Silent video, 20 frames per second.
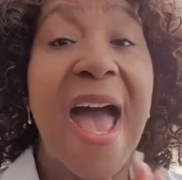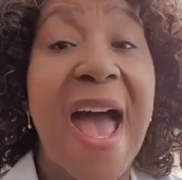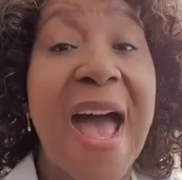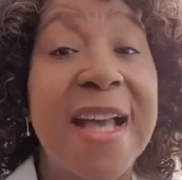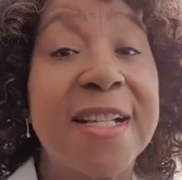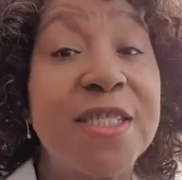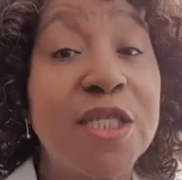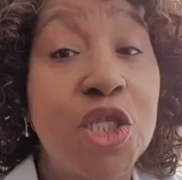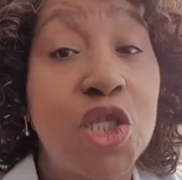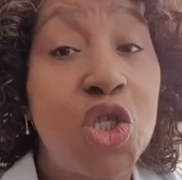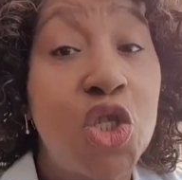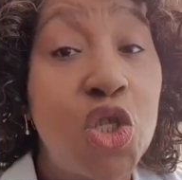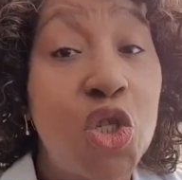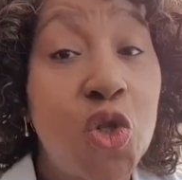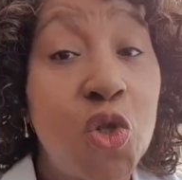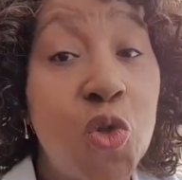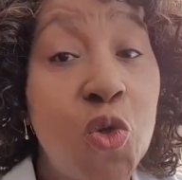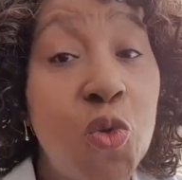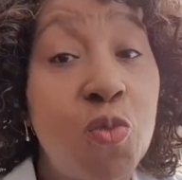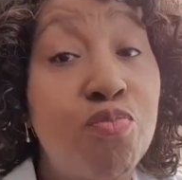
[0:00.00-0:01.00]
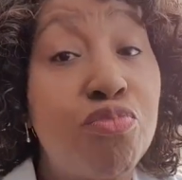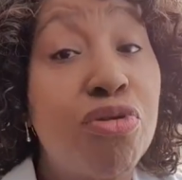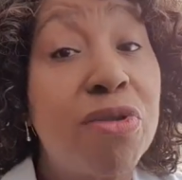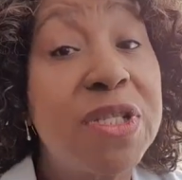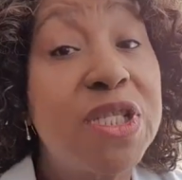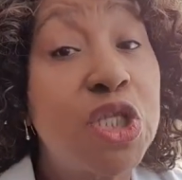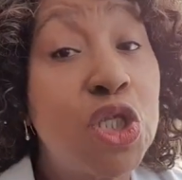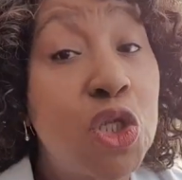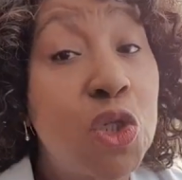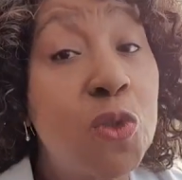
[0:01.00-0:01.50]
As you
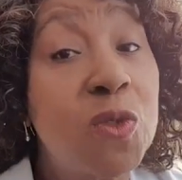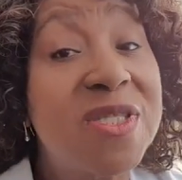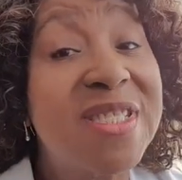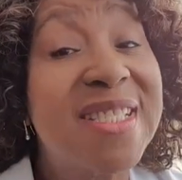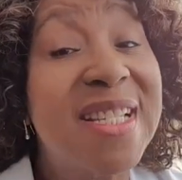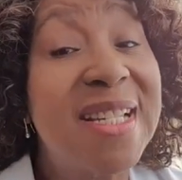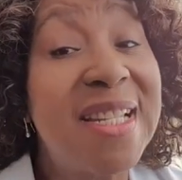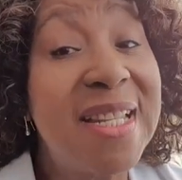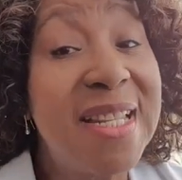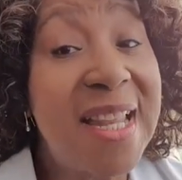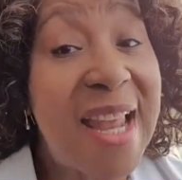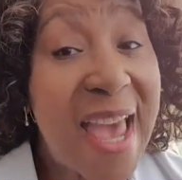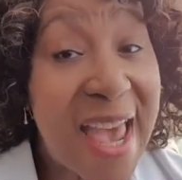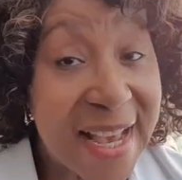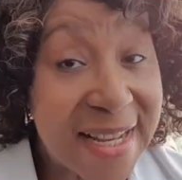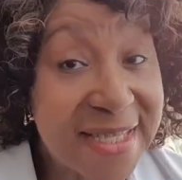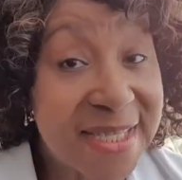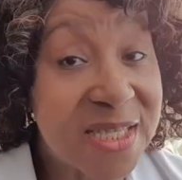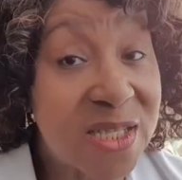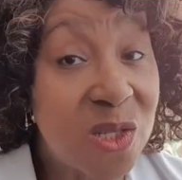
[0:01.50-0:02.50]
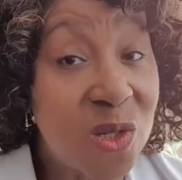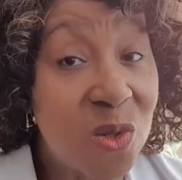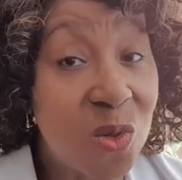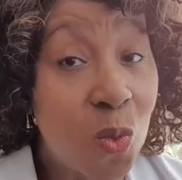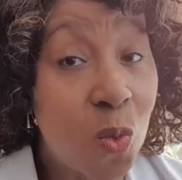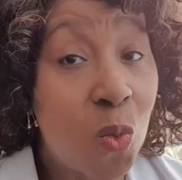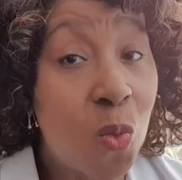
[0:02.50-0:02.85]
produce less